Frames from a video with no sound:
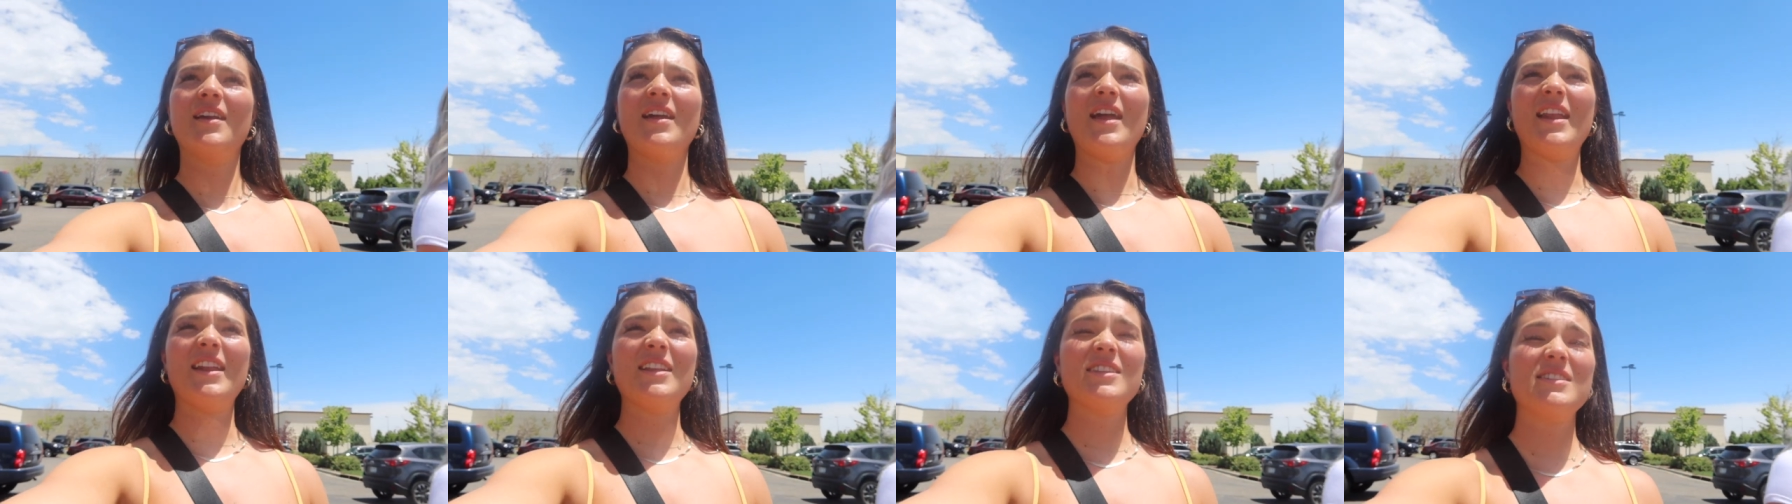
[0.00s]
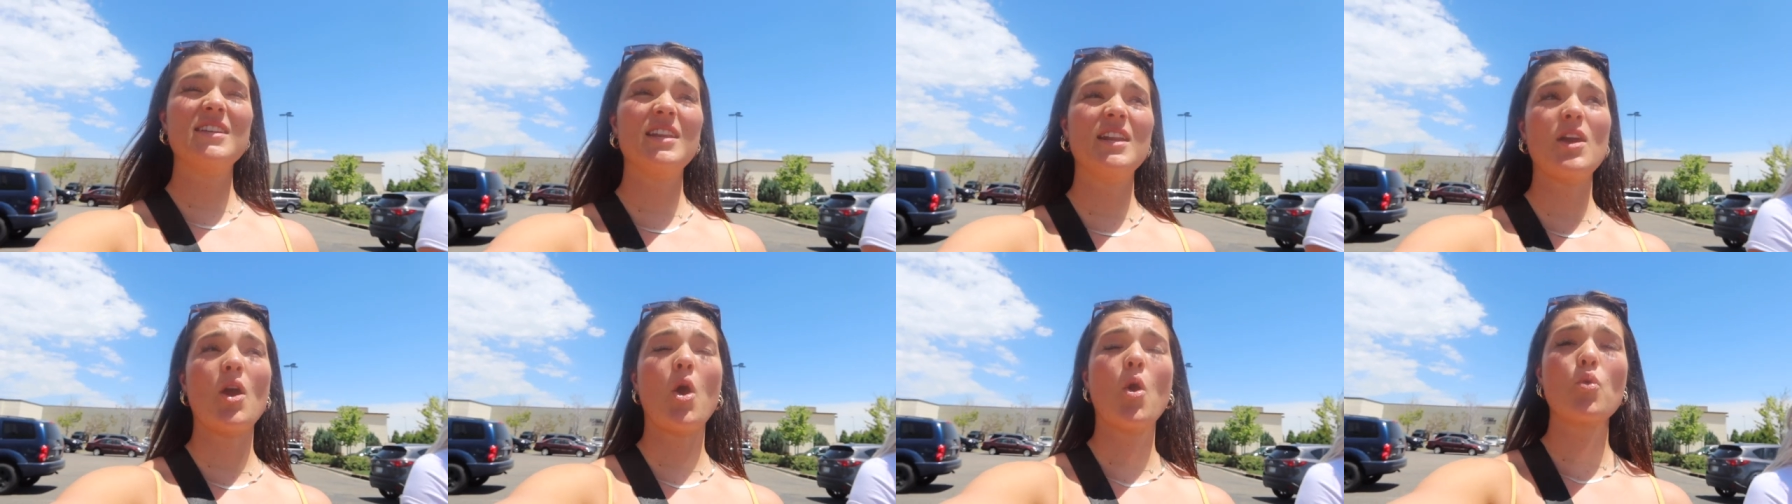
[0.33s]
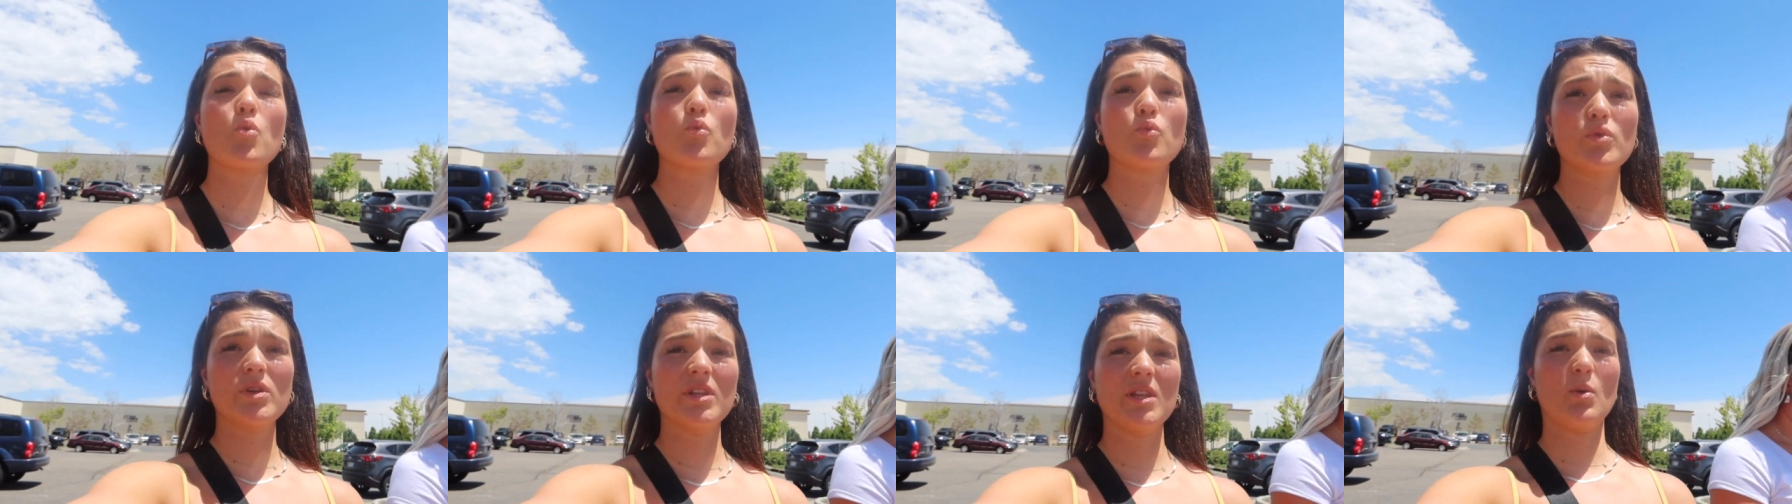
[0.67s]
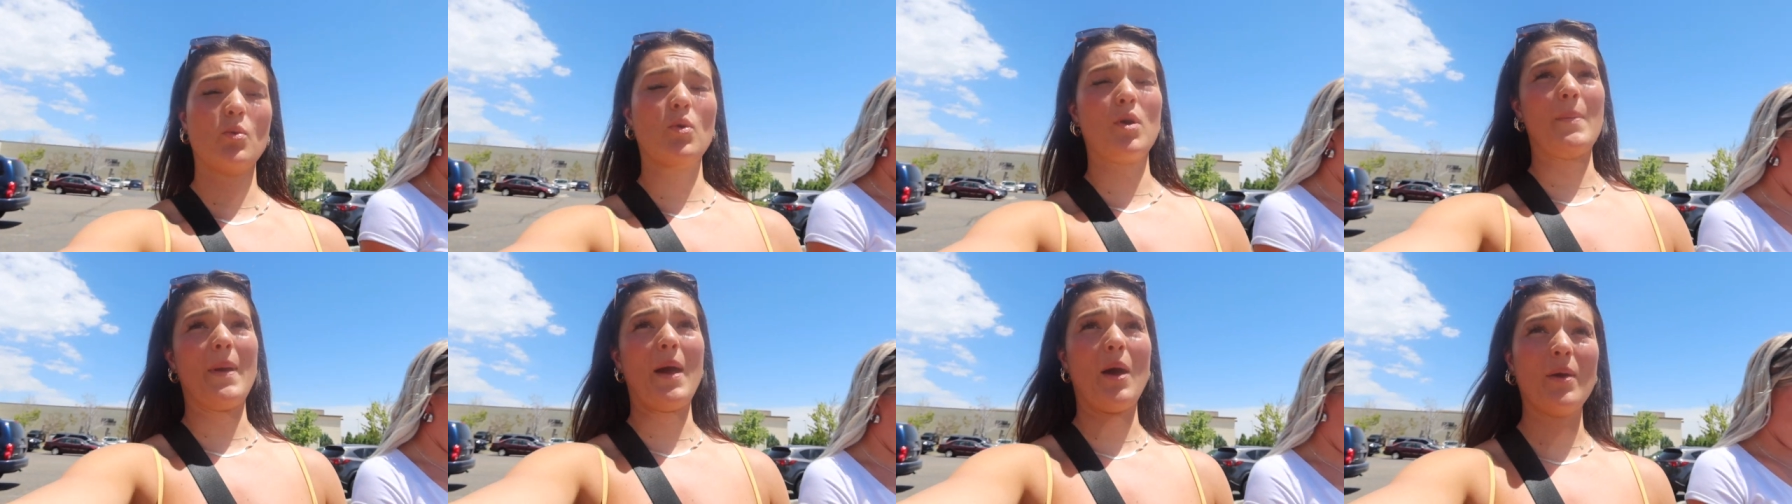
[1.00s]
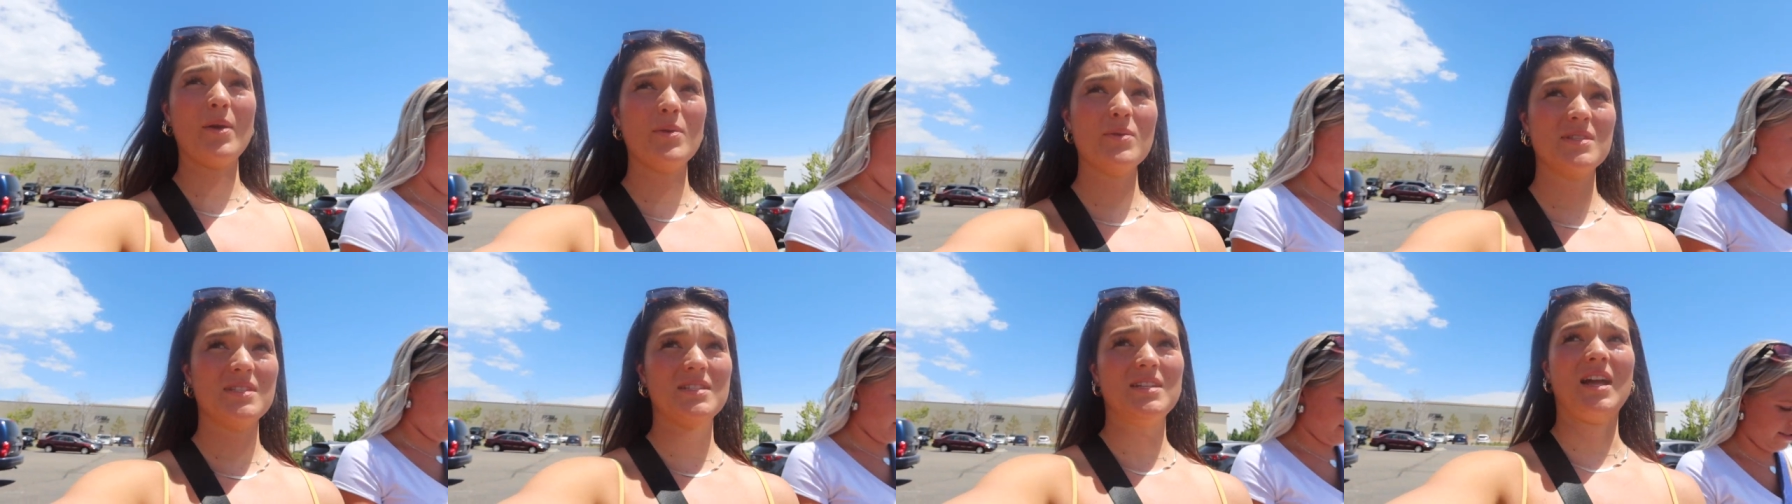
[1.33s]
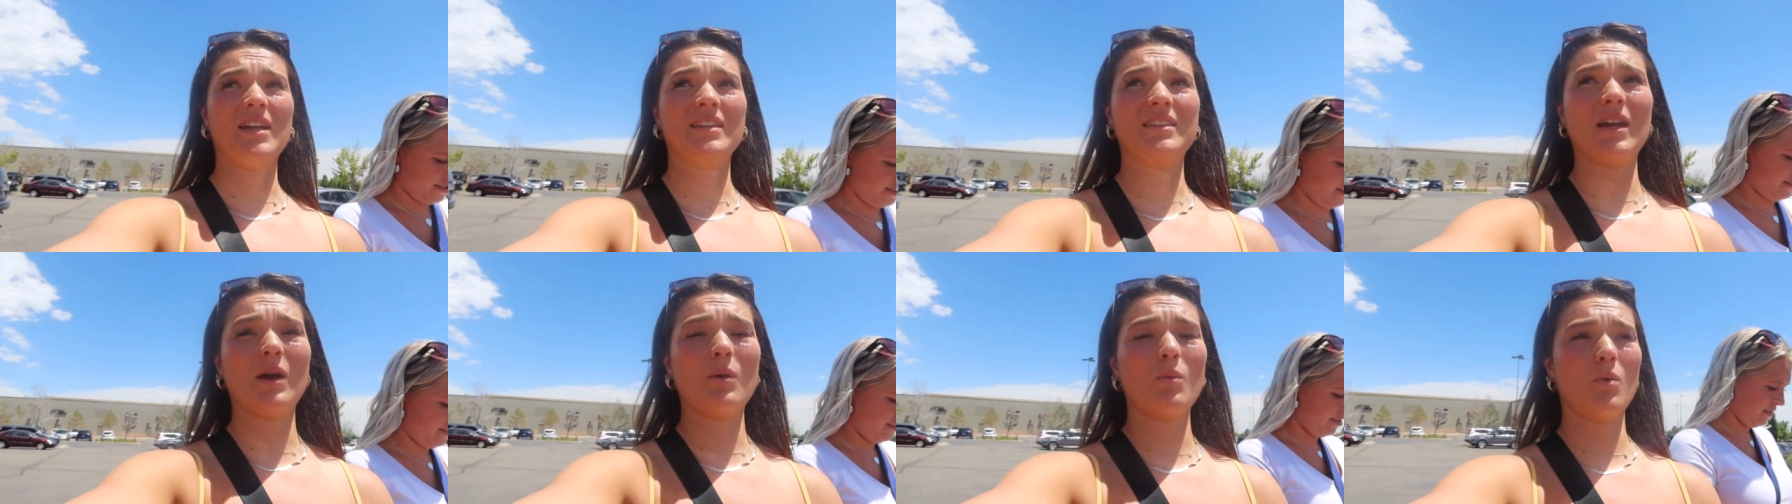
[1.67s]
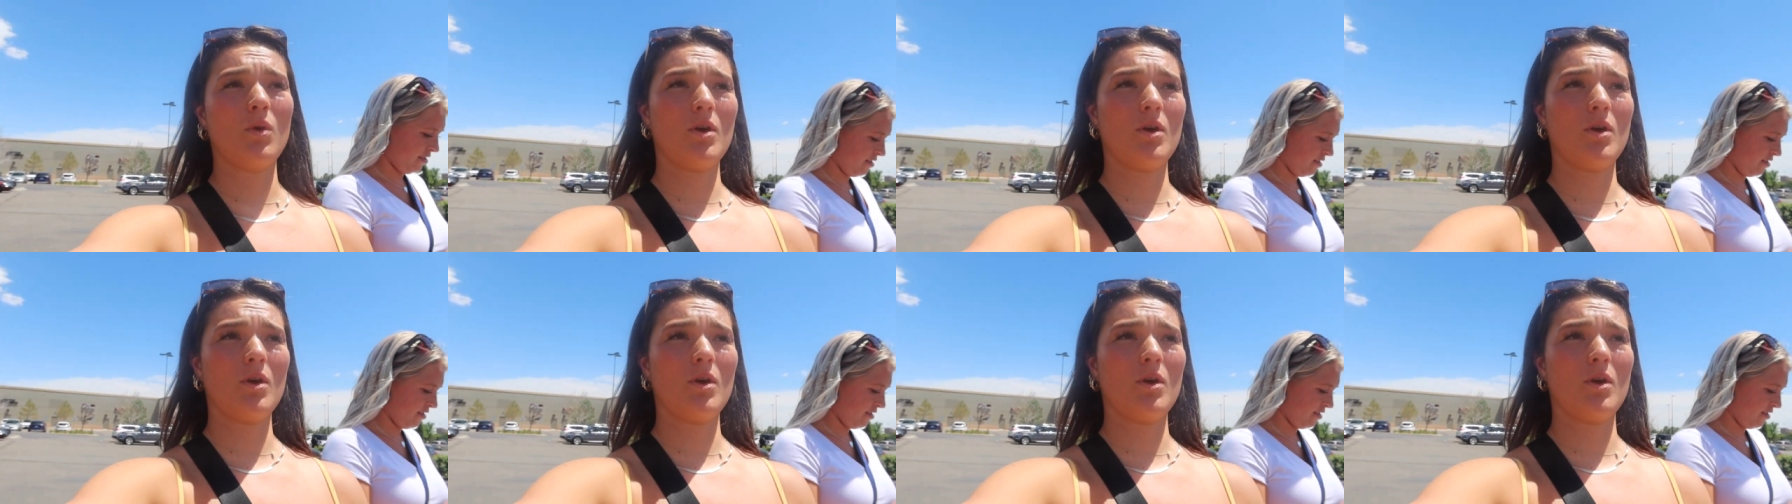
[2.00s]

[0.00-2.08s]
And it's getting really warm out. It was not that